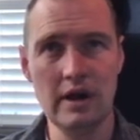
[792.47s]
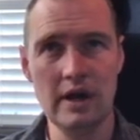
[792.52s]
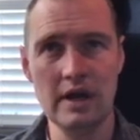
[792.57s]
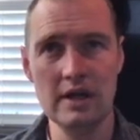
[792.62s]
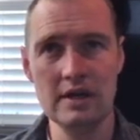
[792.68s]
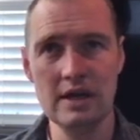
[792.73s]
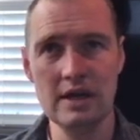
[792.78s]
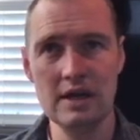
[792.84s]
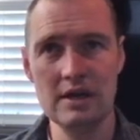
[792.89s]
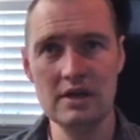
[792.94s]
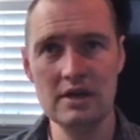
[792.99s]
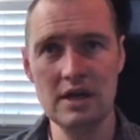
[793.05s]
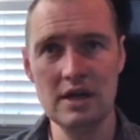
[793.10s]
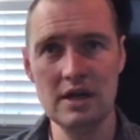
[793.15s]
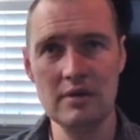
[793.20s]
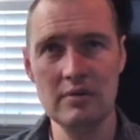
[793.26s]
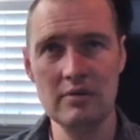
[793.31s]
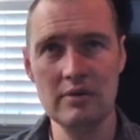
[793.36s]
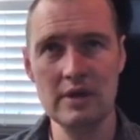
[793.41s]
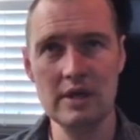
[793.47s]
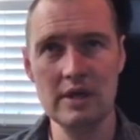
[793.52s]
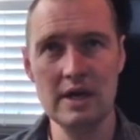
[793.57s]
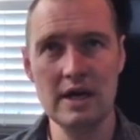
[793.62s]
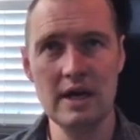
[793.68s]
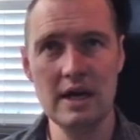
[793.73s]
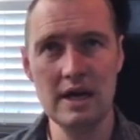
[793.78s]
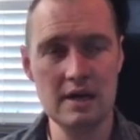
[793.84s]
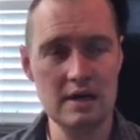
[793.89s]
All right, next up
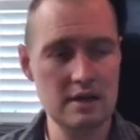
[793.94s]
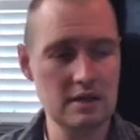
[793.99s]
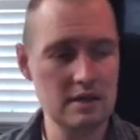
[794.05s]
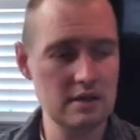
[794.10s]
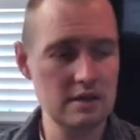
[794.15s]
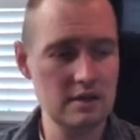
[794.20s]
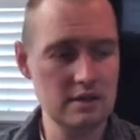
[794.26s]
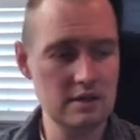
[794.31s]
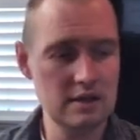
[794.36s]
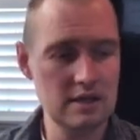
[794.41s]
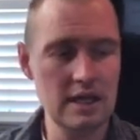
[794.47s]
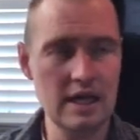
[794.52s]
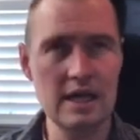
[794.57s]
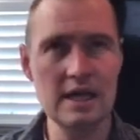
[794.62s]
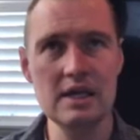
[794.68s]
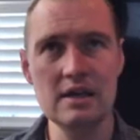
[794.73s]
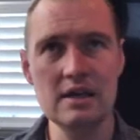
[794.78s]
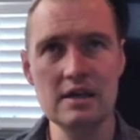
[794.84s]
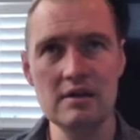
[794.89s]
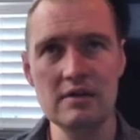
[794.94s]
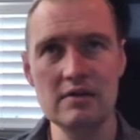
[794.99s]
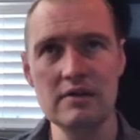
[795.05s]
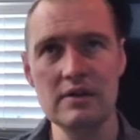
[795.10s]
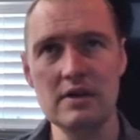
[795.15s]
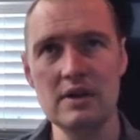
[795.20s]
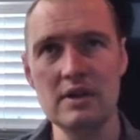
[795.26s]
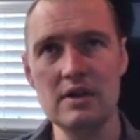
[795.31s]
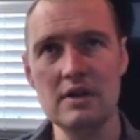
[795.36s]
we got
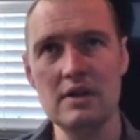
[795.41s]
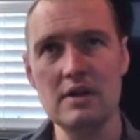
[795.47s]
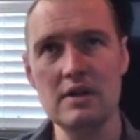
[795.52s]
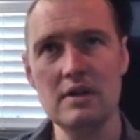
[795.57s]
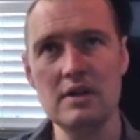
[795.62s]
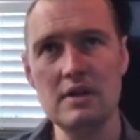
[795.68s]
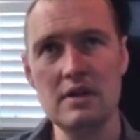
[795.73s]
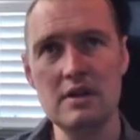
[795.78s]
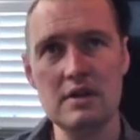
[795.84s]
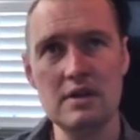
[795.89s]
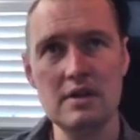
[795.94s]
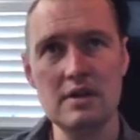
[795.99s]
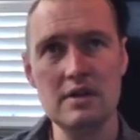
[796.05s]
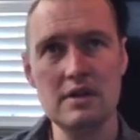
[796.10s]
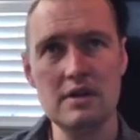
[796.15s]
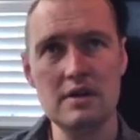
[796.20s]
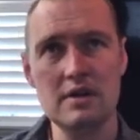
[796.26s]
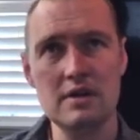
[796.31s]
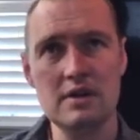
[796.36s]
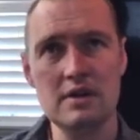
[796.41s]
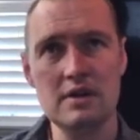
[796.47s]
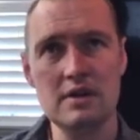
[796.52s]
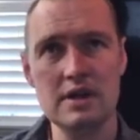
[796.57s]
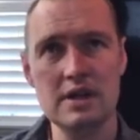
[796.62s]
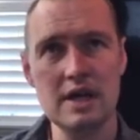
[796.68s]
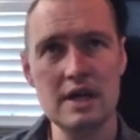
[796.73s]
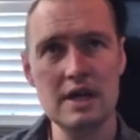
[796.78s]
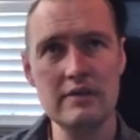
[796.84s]
negative
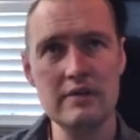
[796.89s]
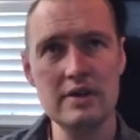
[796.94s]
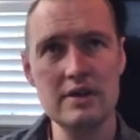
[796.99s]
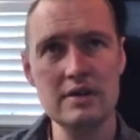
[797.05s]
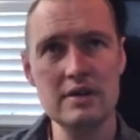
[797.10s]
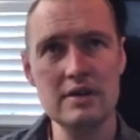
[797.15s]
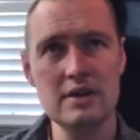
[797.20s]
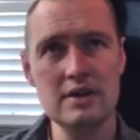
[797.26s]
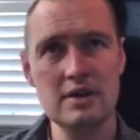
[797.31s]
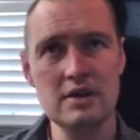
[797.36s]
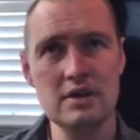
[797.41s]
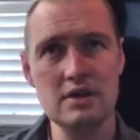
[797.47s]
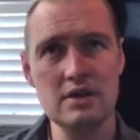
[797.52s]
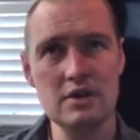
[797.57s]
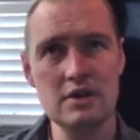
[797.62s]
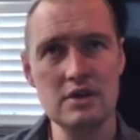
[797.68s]
7j